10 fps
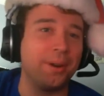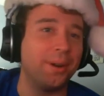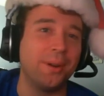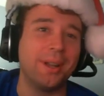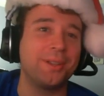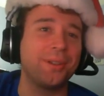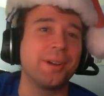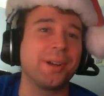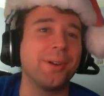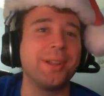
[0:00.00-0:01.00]
better known as
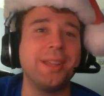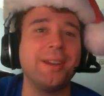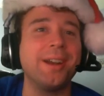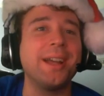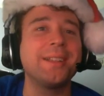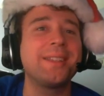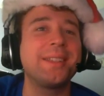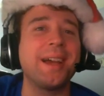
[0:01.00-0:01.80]
Urgo on the internet.